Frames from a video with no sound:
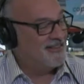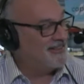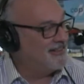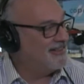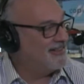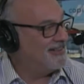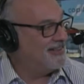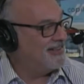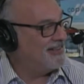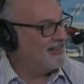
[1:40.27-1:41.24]

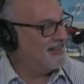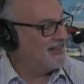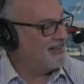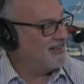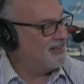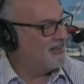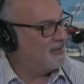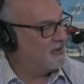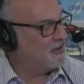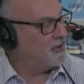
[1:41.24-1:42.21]

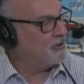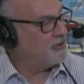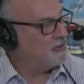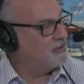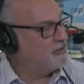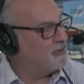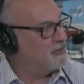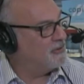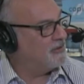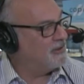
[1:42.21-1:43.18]

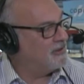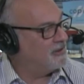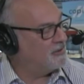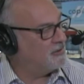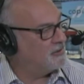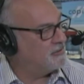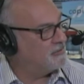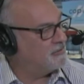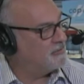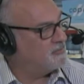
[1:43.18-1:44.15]

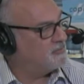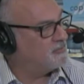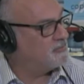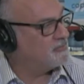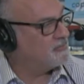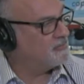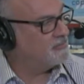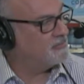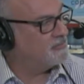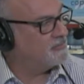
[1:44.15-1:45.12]

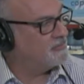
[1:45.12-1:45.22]
No words are spoken by the person on screen.